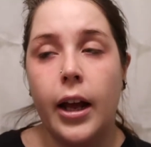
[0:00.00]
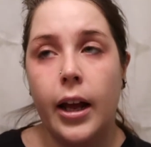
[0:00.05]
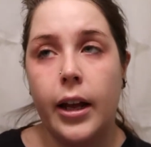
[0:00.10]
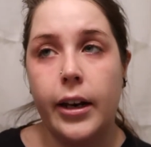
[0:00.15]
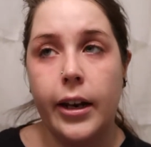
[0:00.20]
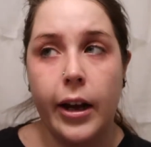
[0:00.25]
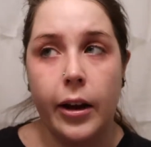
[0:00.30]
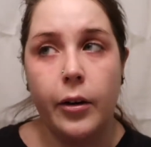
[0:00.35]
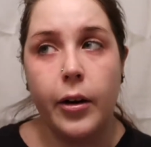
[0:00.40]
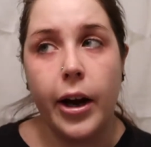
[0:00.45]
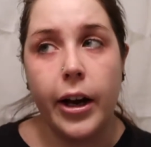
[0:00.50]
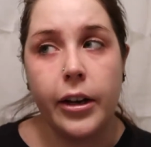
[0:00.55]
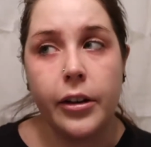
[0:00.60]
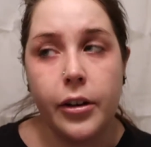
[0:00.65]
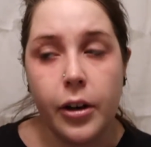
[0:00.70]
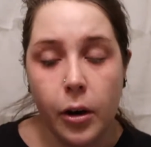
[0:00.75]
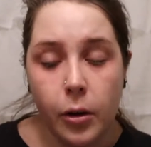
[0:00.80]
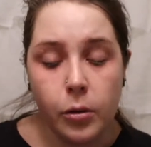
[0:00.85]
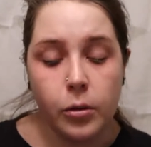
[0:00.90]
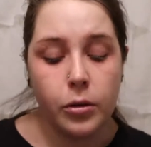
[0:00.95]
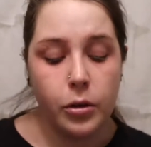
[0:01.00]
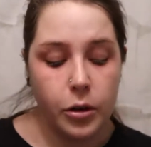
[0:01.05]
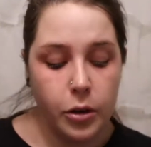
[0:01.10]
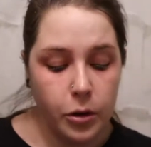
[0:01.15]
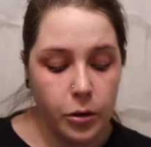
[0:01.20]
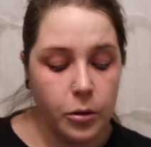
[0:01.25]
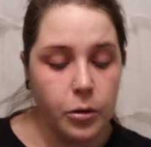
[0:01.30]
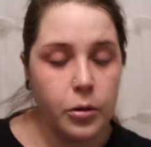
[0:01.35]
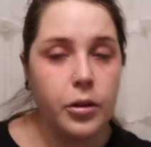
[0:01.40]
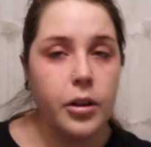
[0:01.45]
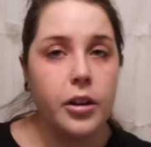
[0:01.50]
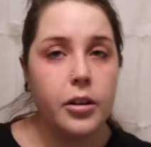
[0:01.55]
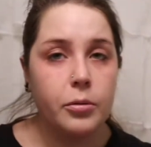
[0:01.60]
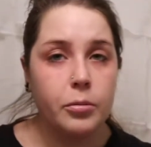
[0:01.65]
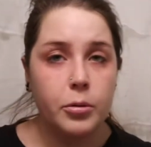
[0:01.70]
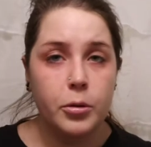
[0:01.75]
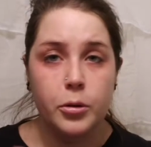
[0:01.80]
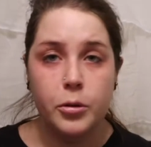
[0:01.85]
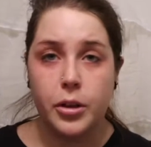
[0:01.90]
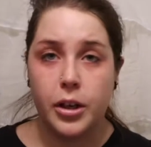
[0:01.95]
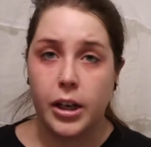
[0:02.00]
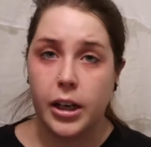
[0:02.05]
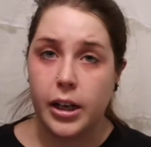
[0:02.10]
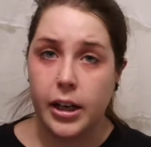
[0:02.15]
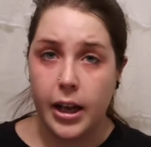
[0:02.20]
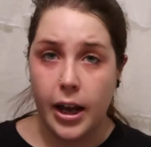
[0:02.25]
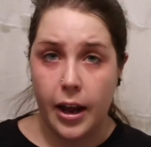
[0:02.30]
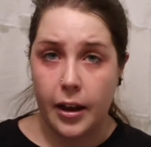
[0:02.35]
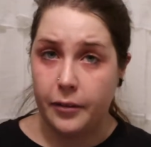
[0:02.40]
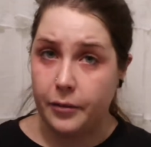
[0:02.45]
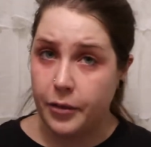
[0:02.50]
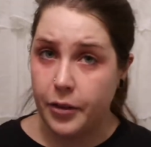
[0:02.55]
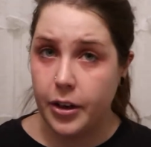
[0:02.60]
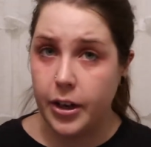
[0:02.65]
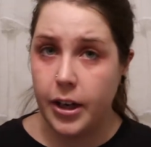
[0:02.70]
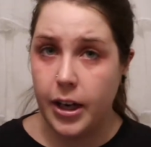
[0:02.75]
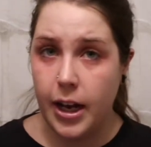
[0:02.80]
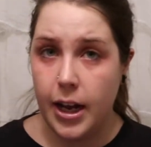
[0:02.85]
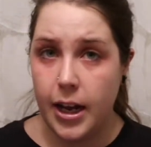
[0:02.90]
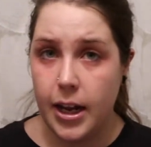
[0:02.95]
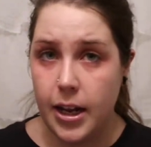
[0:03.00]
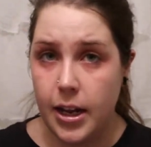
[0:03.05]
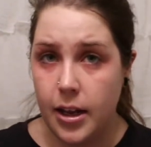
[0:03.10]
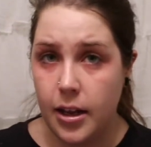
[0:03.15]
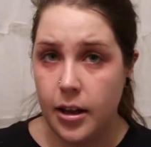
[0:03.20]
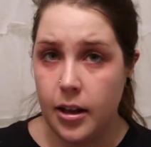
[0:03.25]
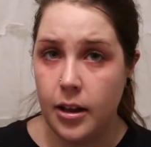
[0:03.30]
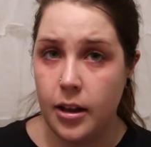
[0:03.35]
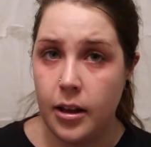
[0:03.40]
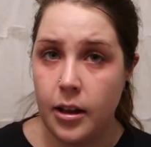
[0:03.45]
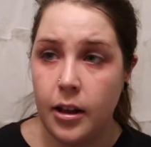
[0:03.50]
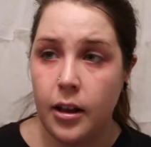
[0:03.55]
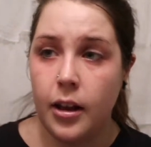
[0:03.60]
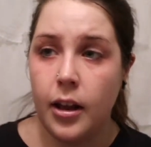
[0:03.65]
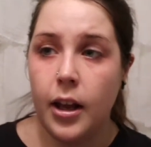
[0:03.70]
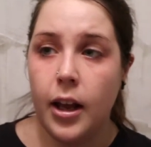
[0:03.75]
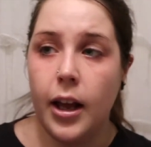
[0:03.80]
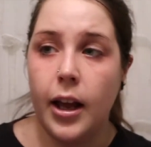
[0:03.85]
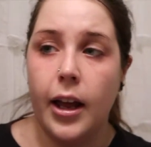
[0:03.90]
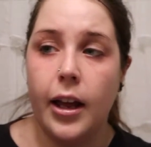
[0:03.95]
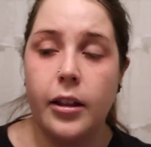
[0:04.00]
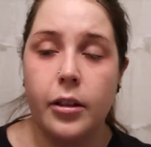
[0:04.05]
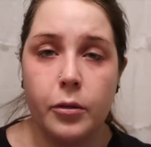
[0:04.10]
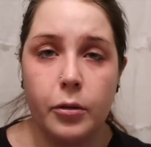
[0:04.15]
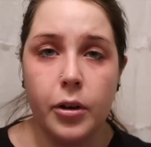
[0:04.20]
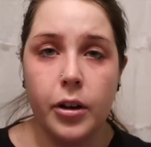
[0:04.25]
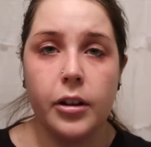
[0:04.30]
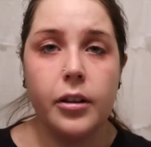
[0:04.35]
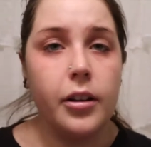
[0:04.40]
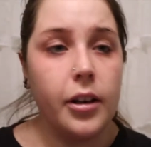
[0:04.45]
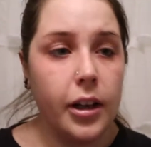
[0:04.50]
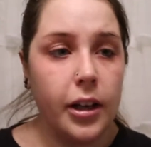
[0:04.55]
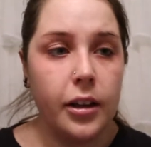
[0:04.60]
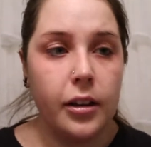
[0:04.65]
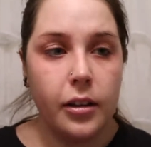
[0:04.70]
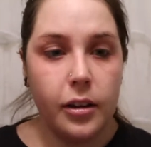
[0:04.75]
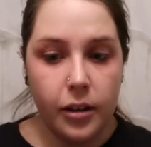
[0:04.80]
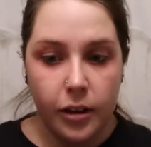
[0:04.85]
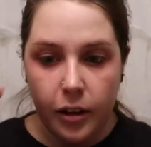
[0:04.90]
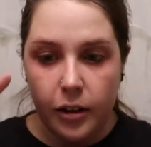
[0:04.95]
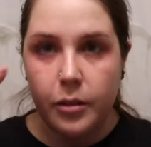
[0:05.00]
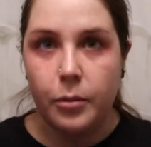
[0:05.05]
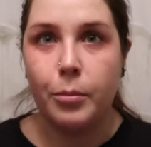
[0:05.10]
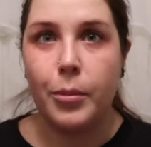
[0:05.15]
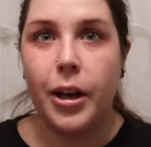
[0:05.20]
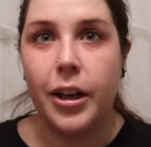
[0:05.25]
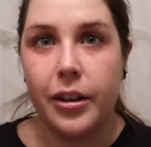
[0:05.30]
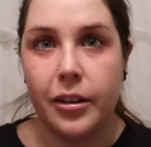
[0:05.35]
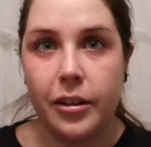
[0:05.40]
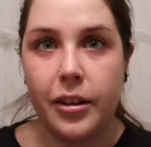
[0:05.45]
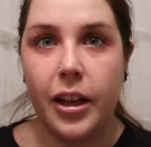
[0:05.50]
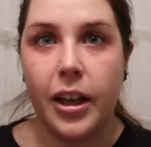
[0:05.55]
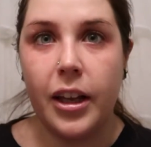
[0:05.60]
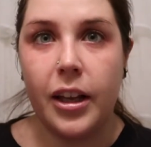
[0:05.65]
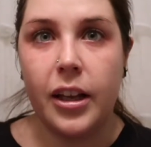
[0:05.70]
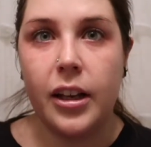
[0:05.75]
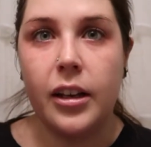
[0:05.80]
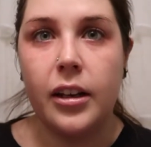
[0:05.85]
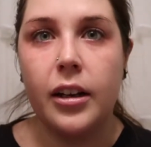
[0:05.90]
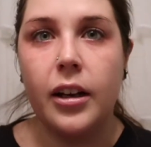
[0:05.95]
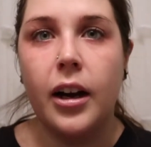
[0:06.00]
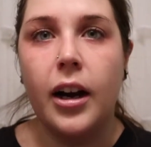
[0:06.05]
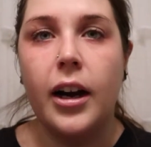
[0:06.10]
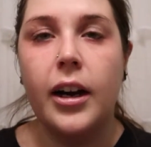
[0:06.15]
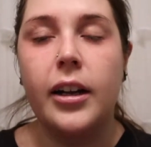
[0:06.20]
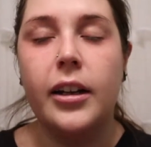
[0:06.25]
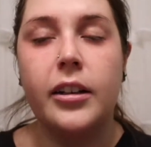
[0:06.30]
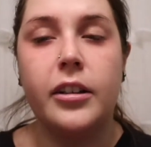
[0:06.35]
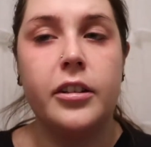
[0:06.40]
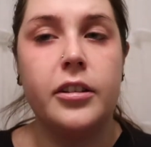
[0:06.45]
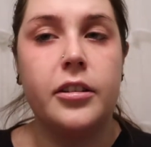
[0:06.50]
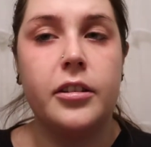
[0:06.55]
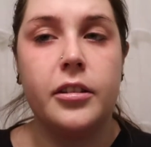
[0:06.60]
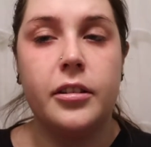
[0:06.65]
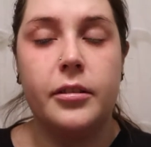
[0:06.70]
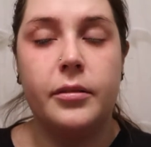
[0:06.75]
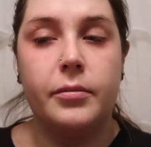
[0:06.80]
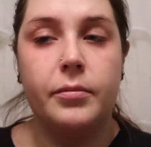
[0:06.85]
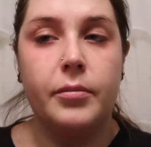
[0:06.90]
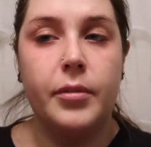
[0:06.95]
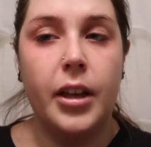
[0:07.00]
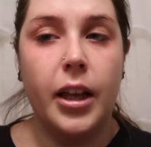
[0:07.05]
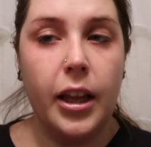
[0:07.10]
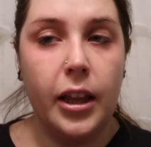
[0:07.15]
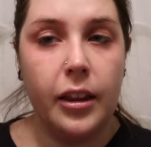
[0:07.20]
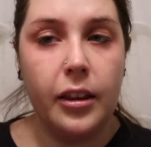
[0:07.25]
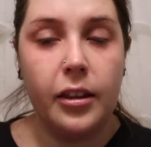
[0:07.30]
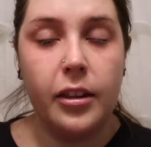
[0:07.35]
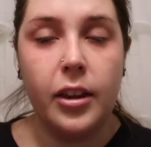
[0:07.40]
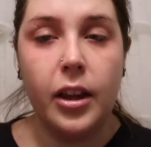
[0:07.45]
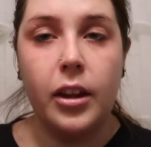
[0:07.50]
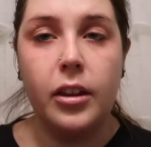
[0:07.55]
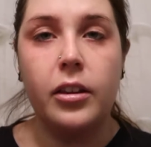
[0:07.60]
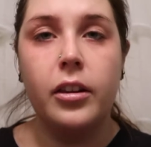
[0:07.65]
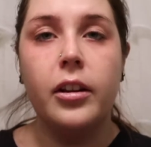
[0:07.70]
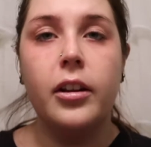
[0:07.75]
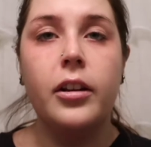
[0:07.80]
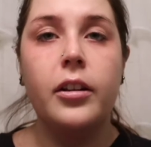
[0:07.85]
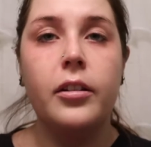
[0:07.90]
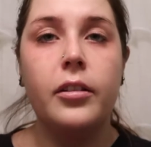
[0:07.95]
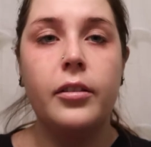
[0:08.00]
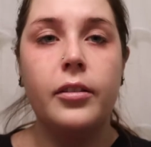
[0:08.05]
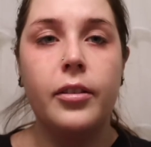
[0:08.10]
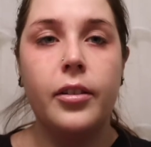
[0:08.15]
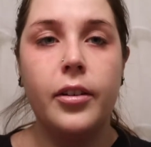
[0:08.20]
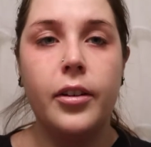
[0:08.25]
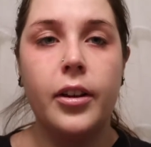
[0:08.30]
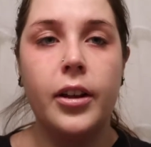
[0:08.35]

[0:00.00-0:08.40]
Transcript: And now I don't do this routine every day, and the reason is because of my skin. It's sensitive